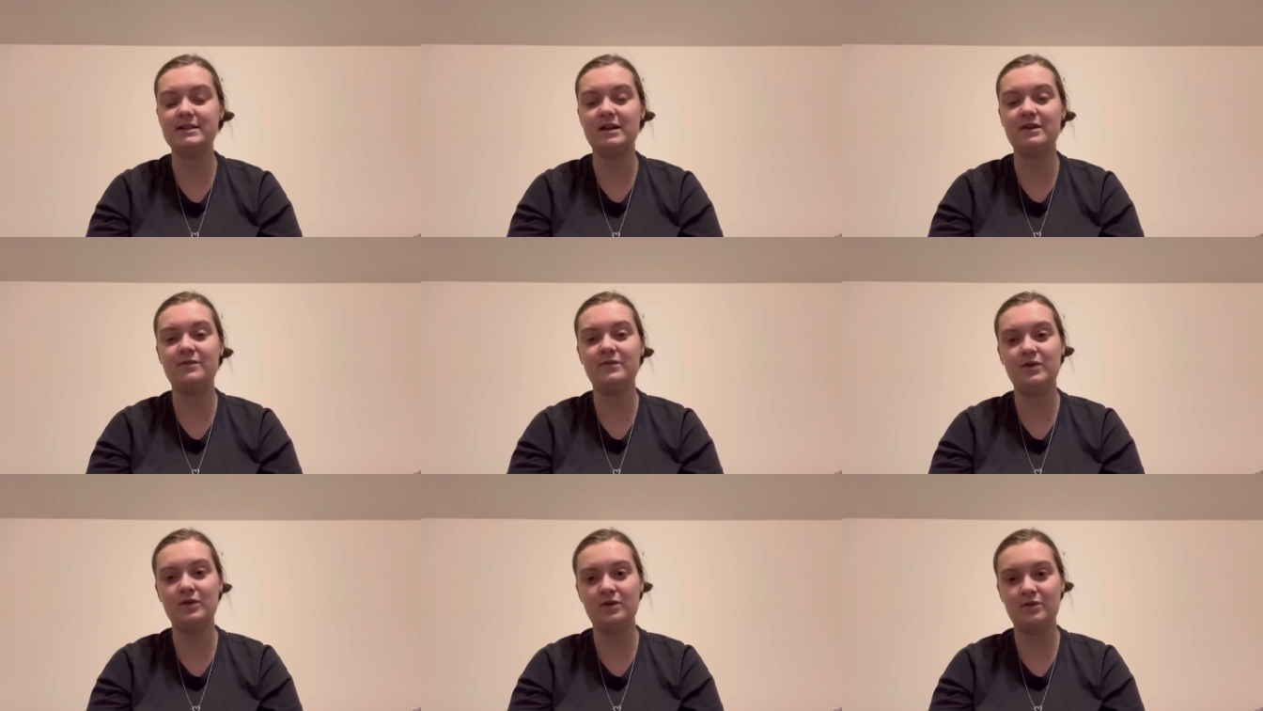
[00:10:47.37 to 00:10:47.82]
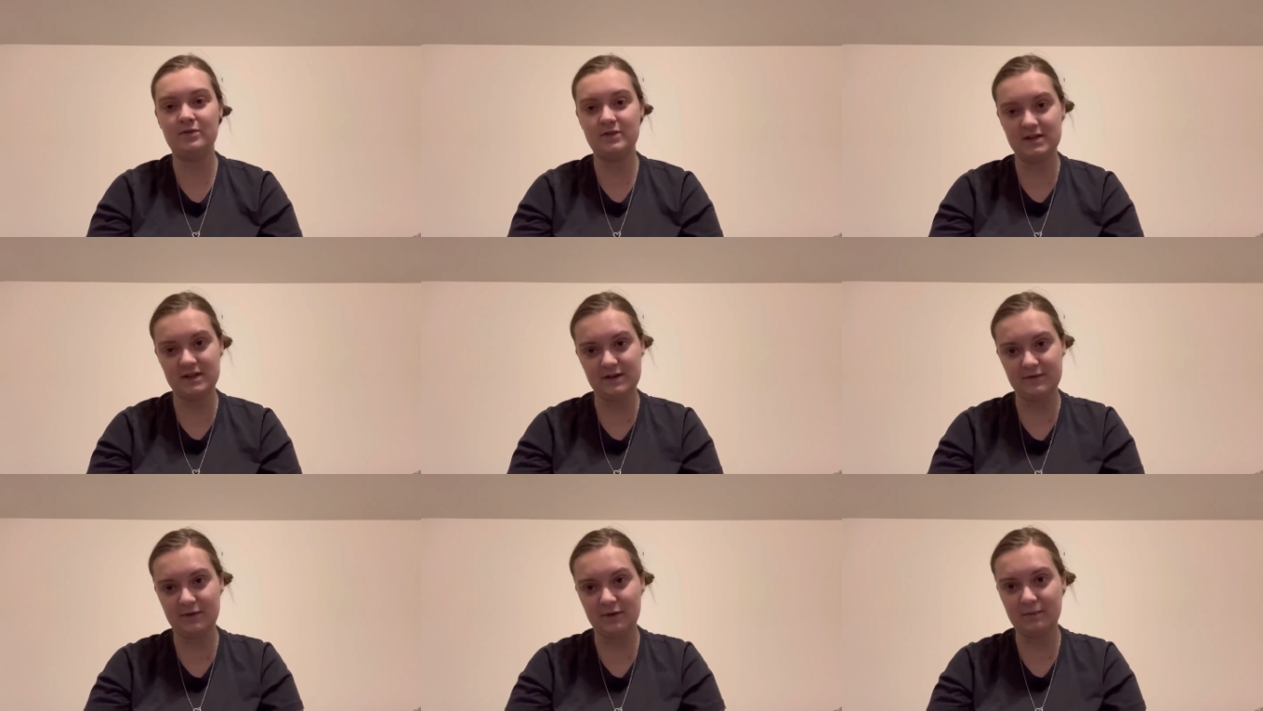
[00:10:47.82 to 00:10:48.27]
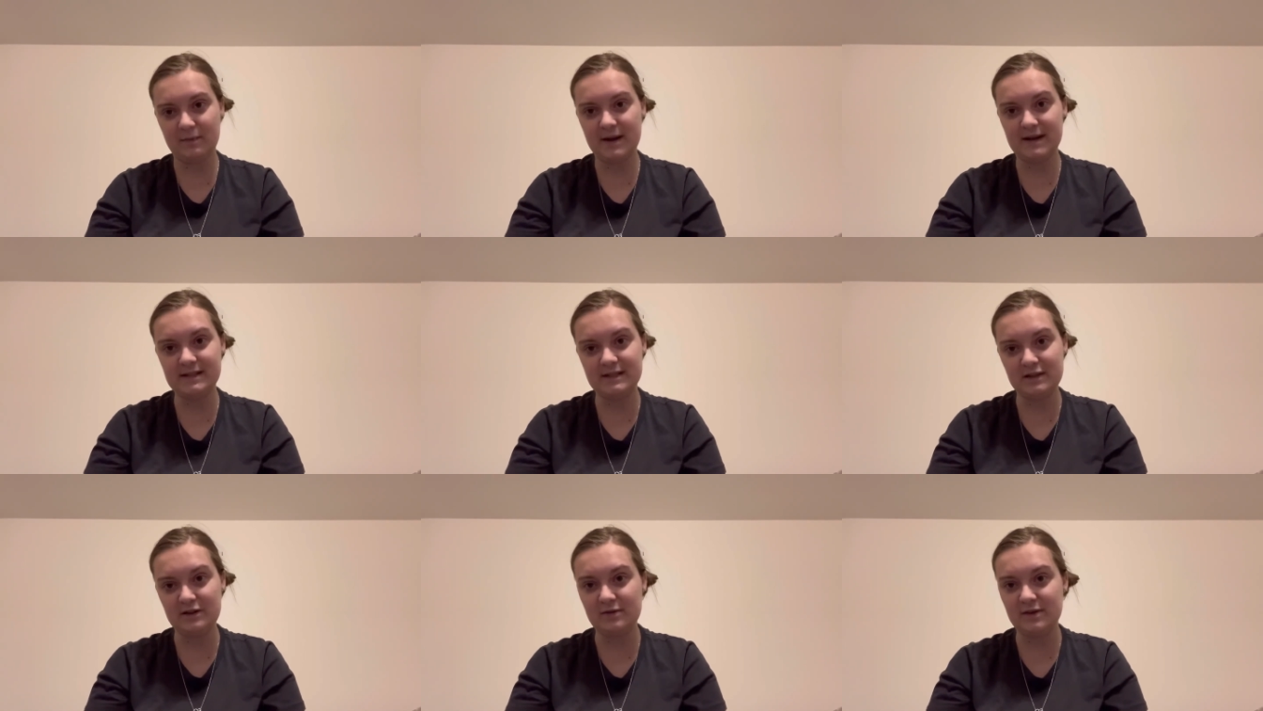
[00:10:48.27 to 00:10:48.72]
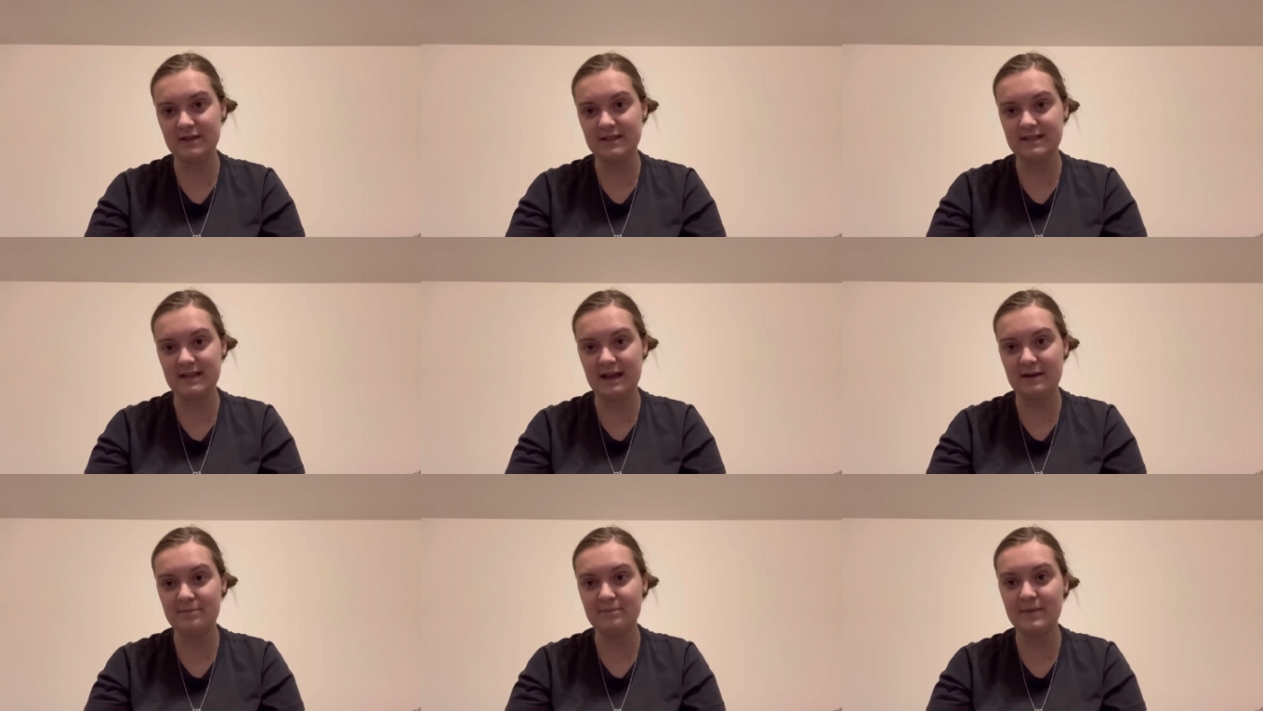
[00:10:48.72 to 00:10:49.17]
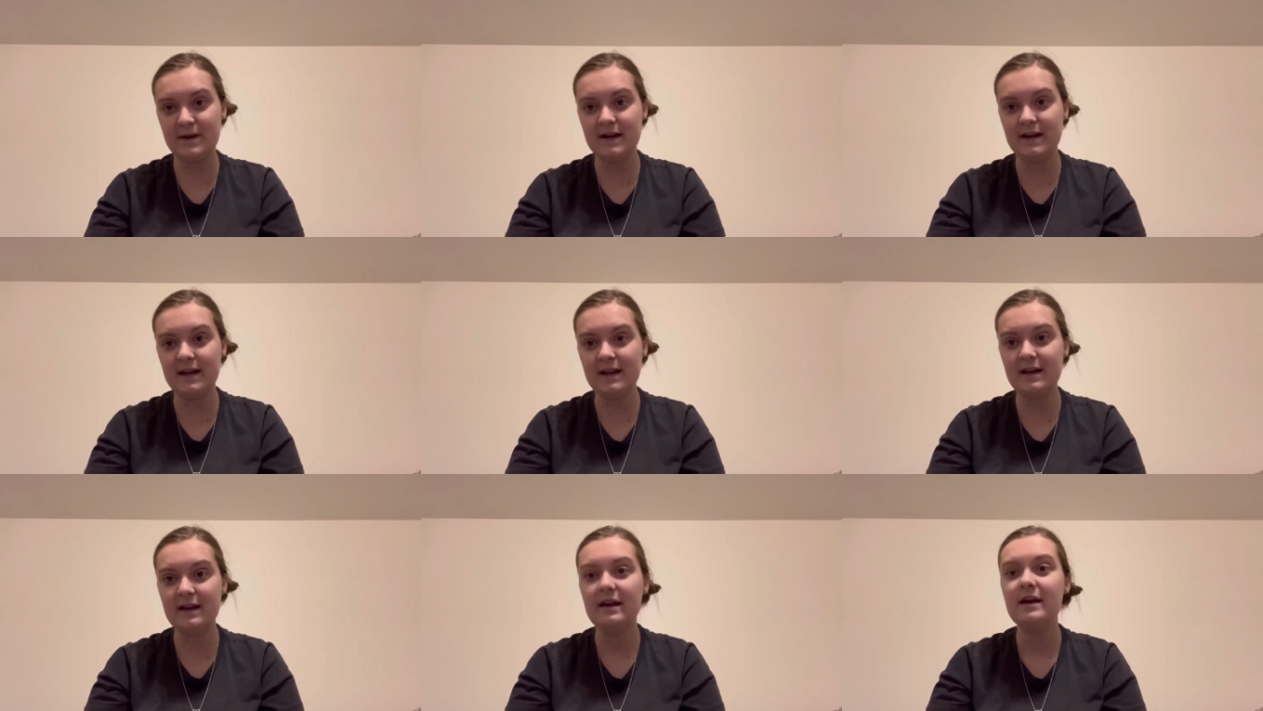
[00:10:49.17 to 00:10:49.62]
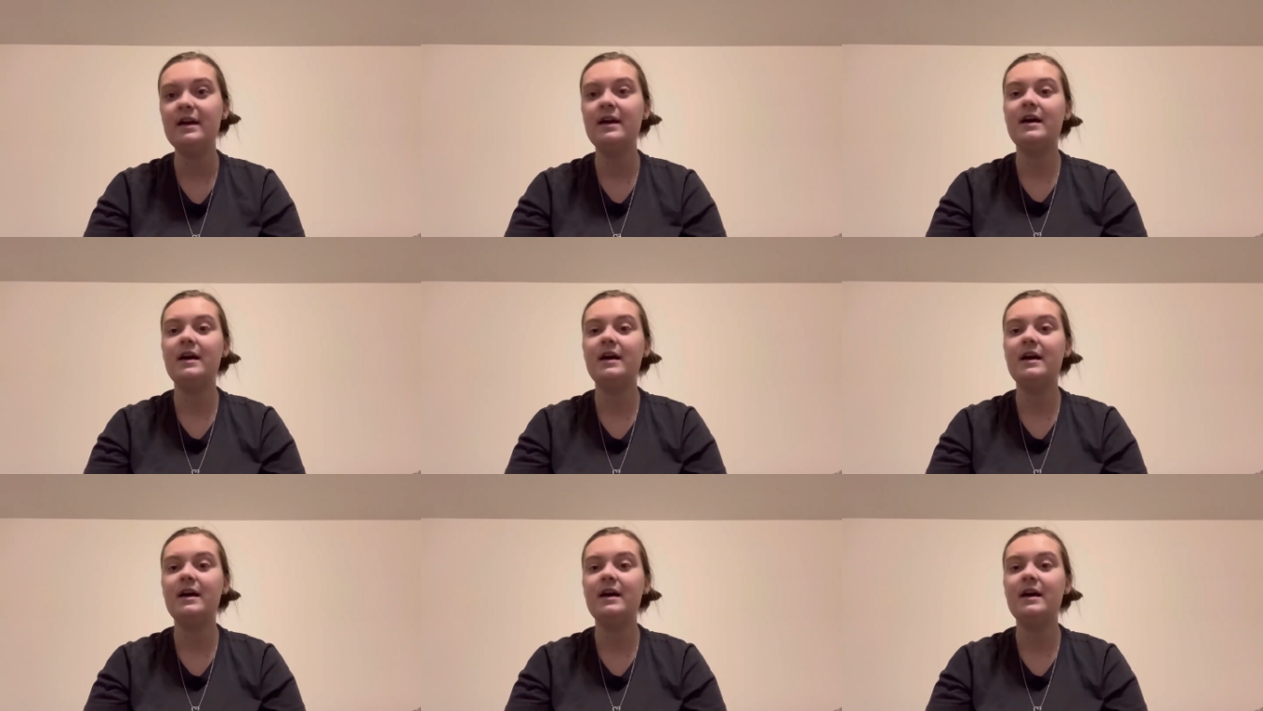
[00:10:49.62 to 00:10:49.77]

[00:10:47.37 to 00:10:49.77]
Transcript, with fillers: a few of the different ways that you can save money,